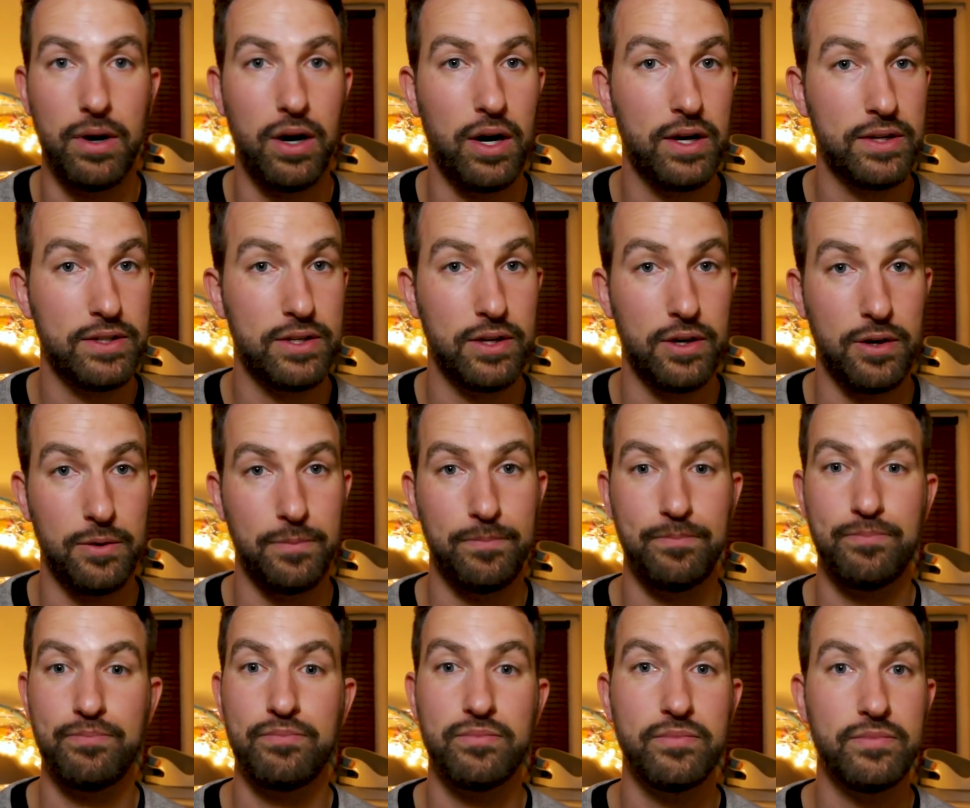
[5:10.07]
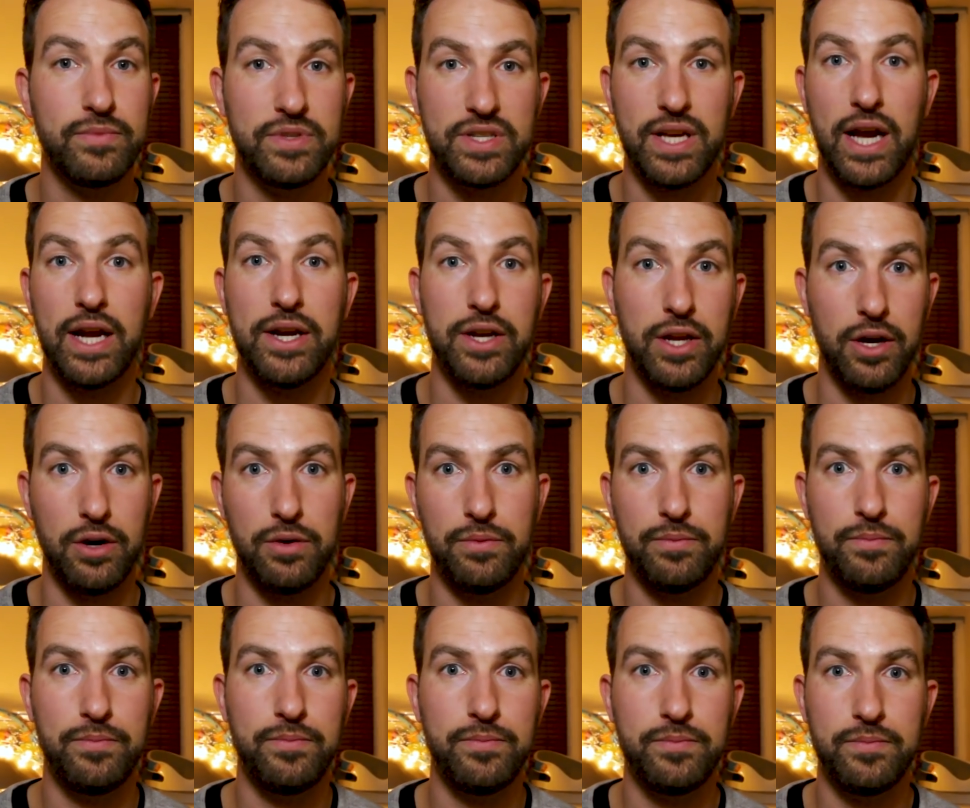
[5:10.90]
Also, side note,
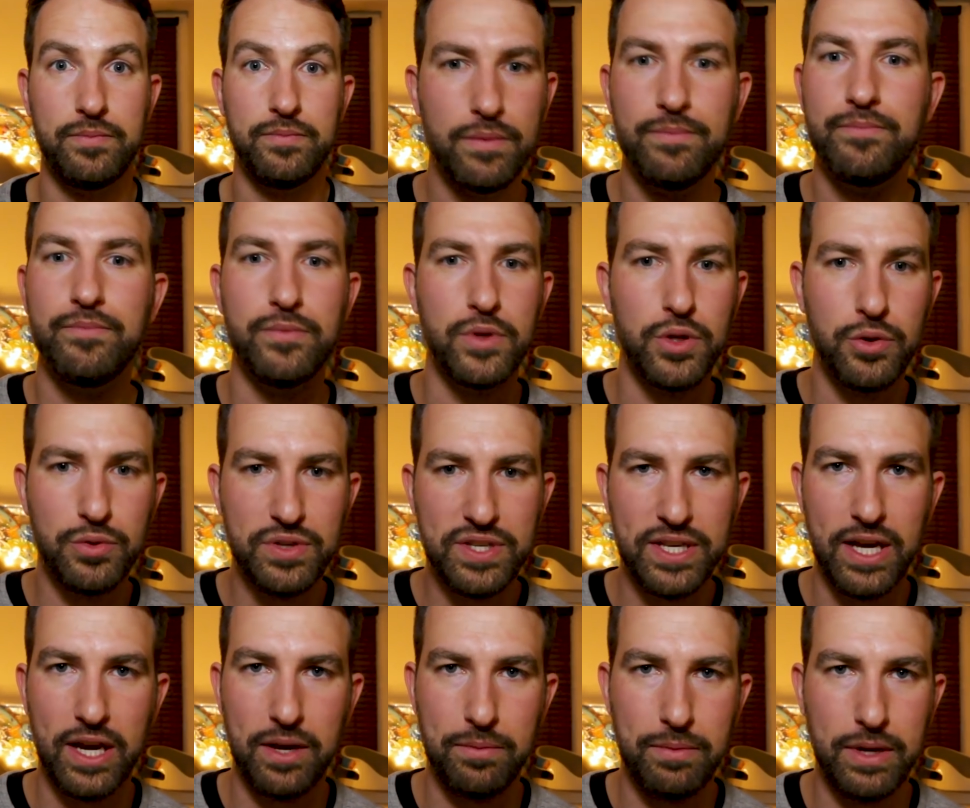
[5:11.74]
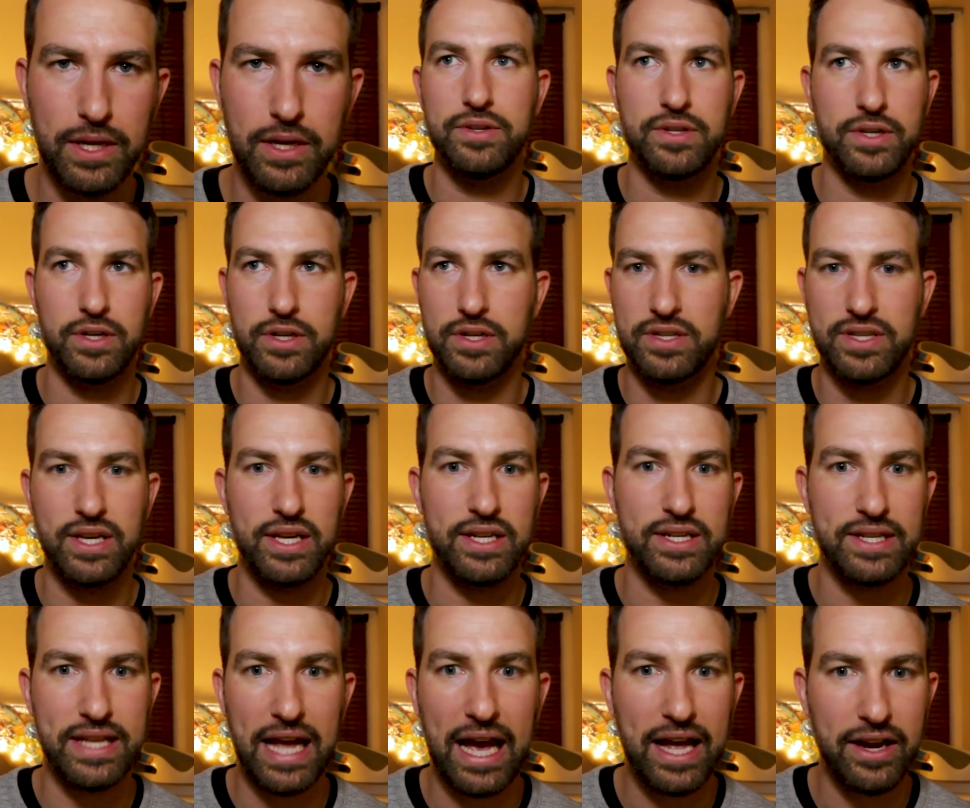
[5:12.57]
new segment. It's gonna
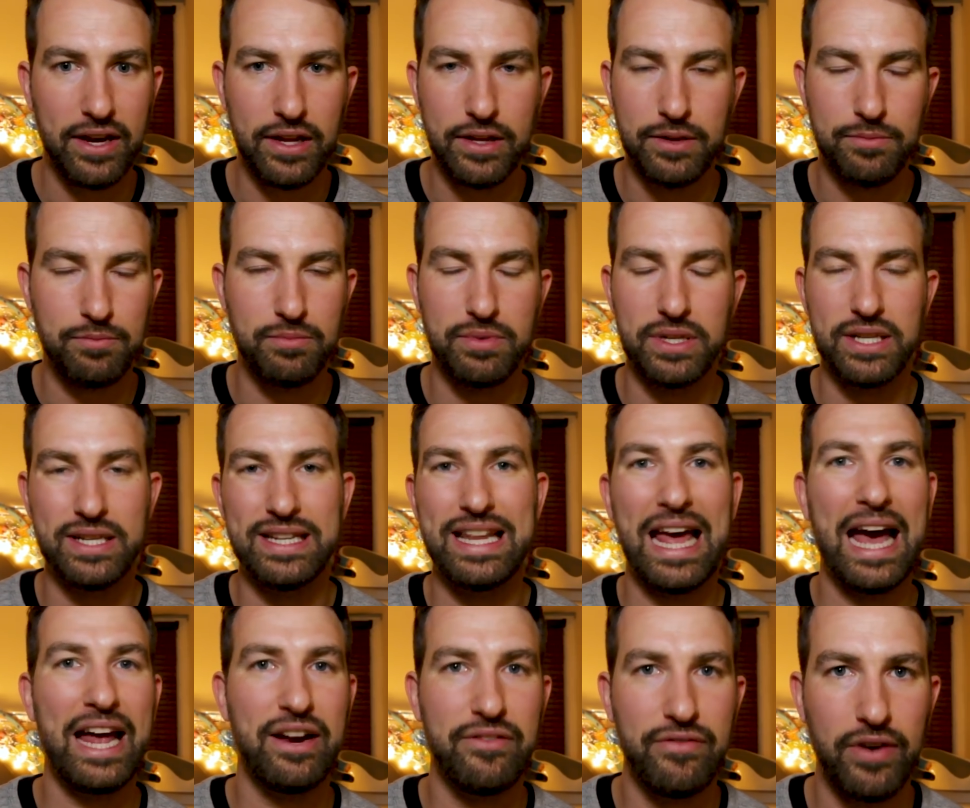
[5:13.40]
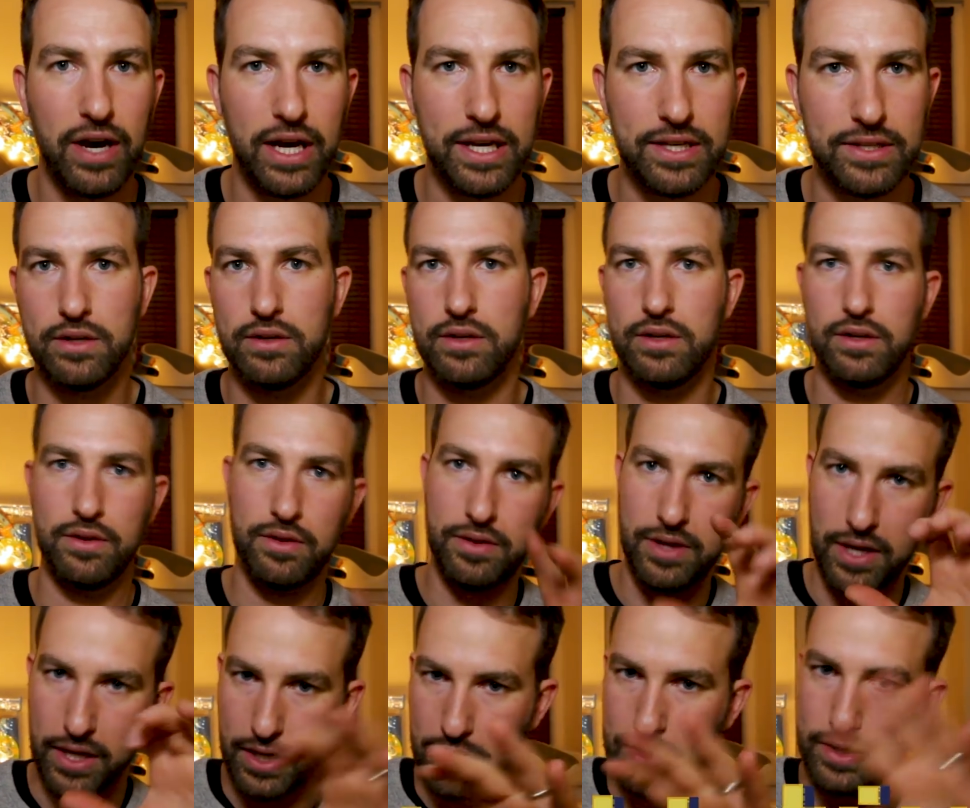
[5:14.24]
say dad, it'd be dad vice. The
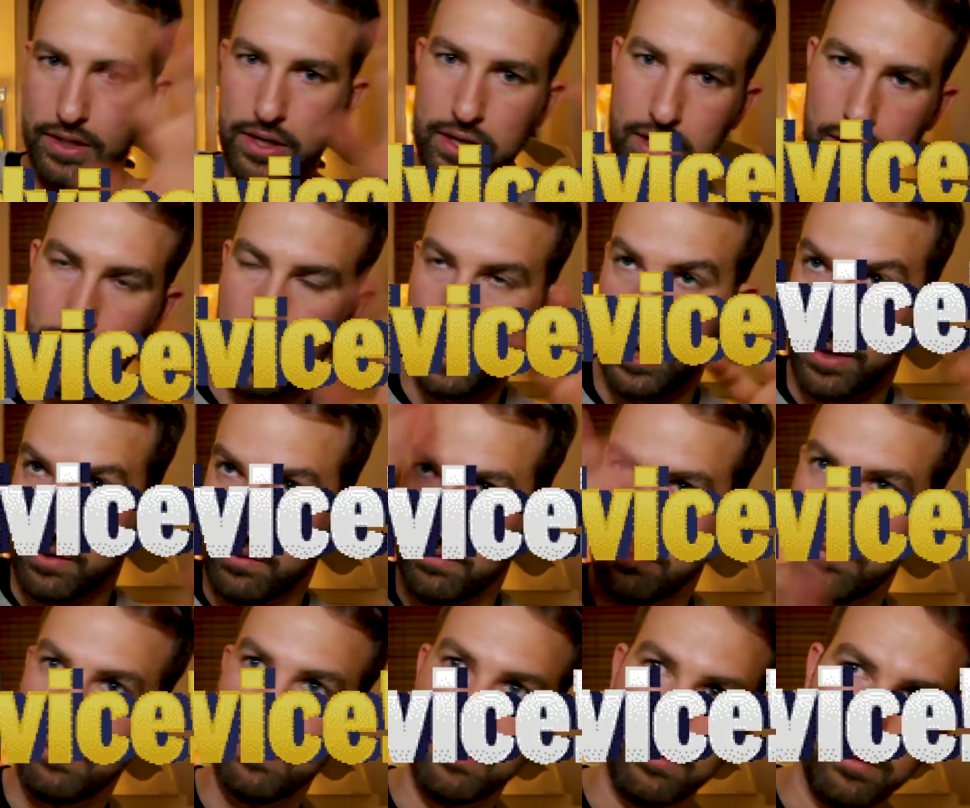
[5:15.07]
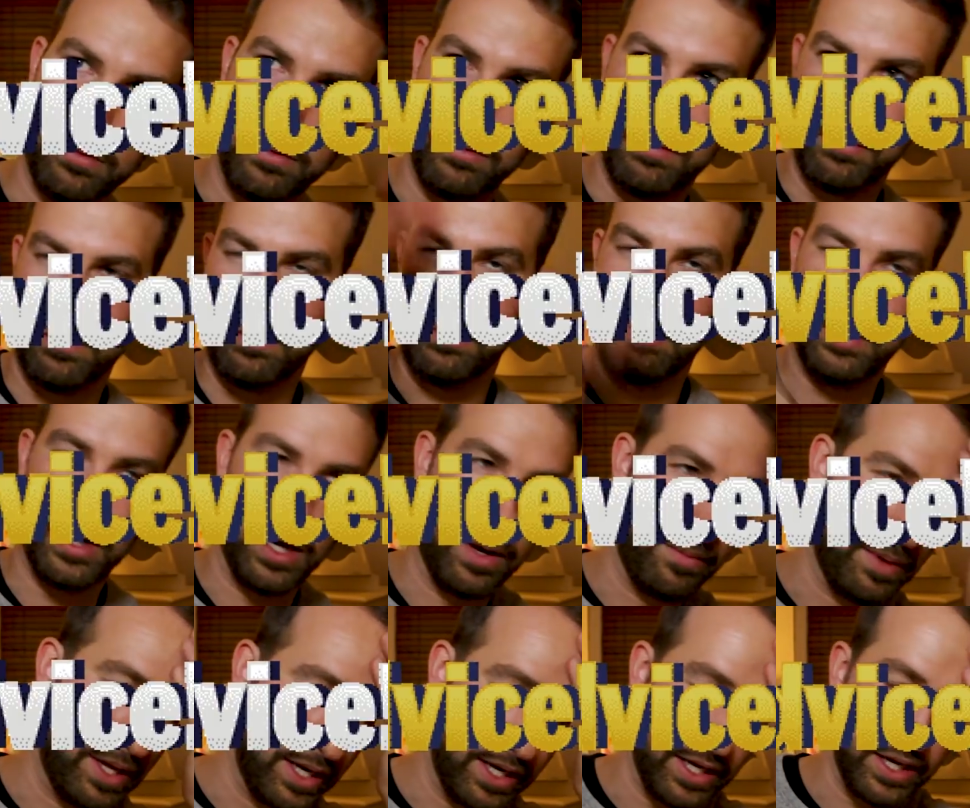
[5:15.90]
thing is gonna like
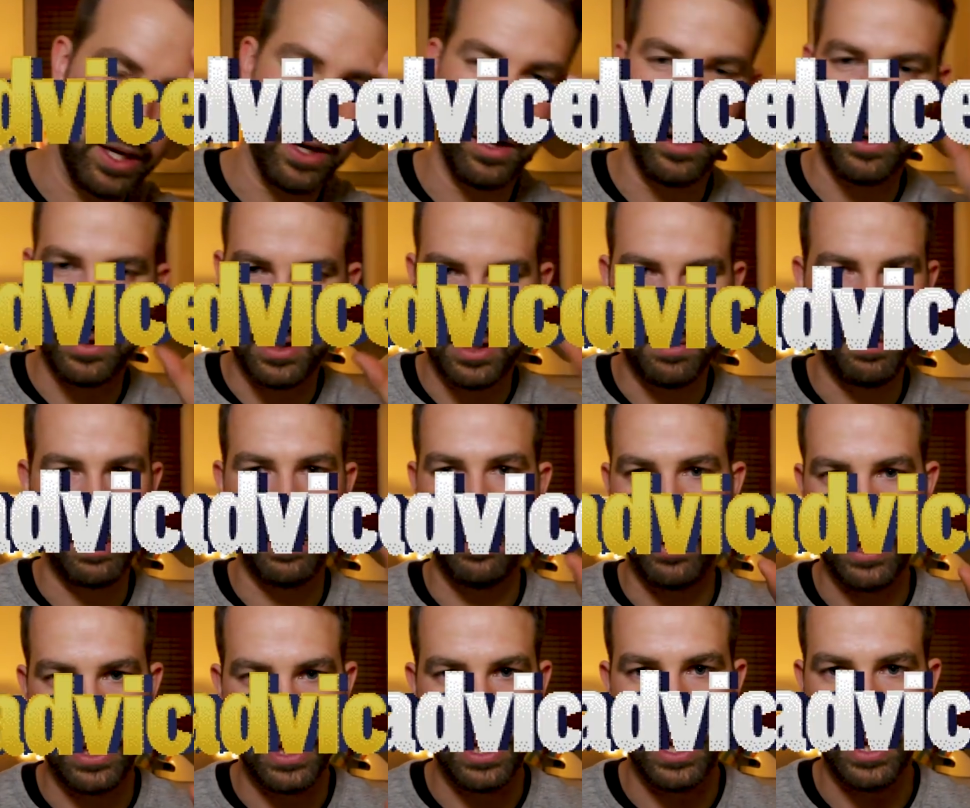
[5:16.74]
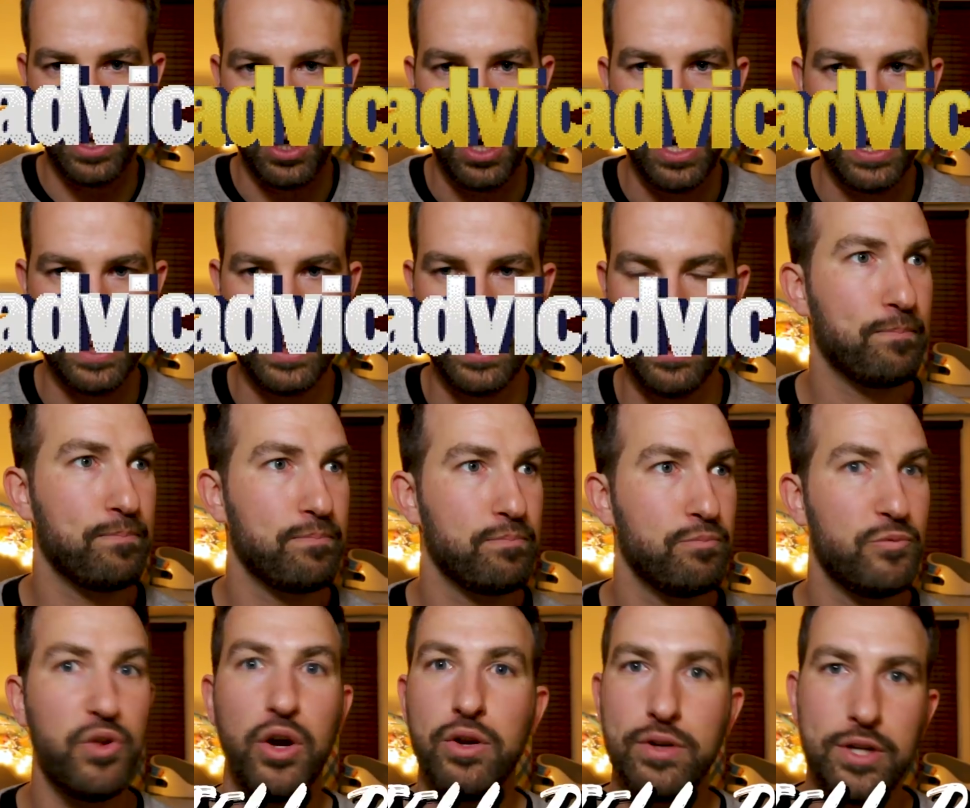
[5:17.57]
come in here. It's gonna be really like awesome.
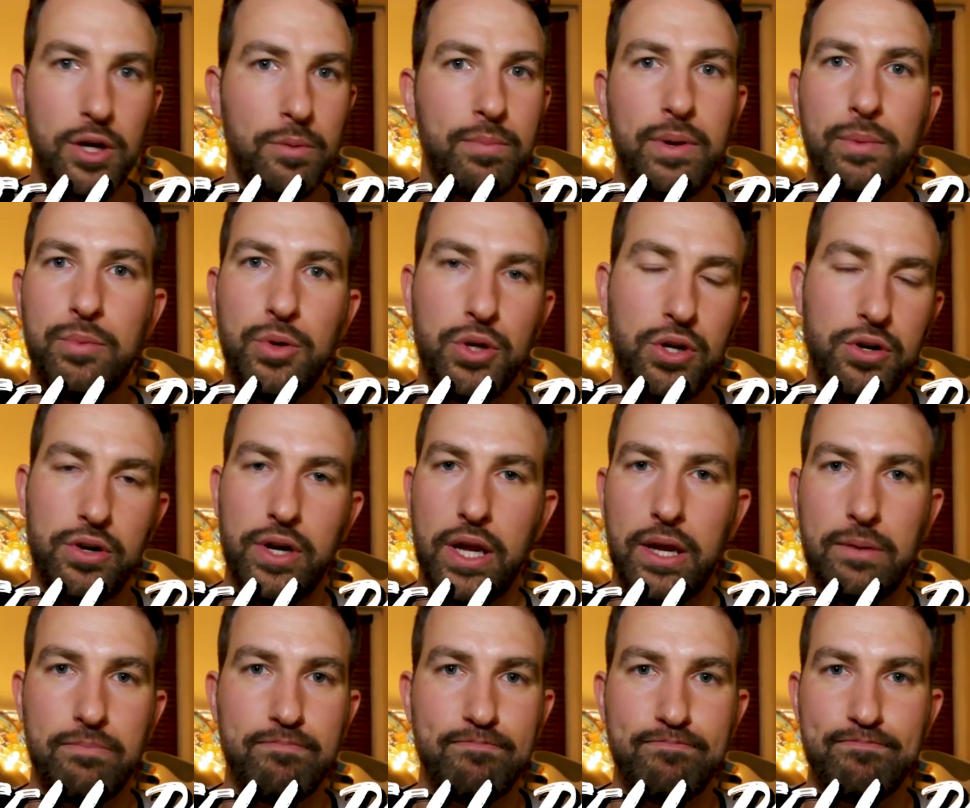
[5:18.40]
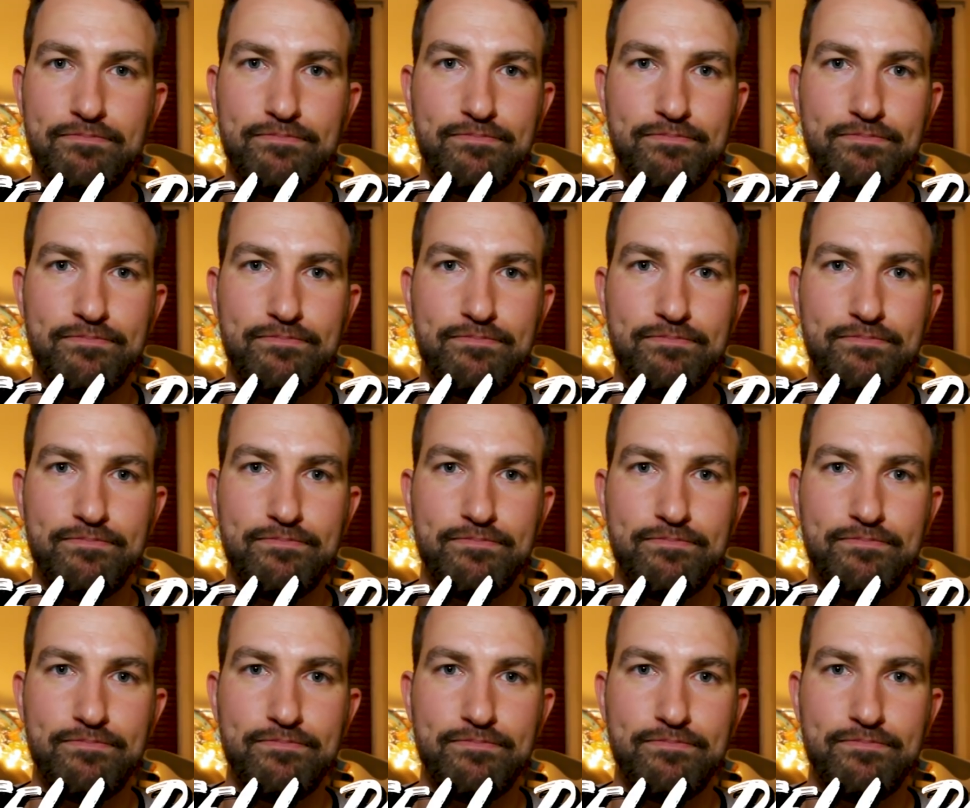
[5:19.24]
Don't tell people your name.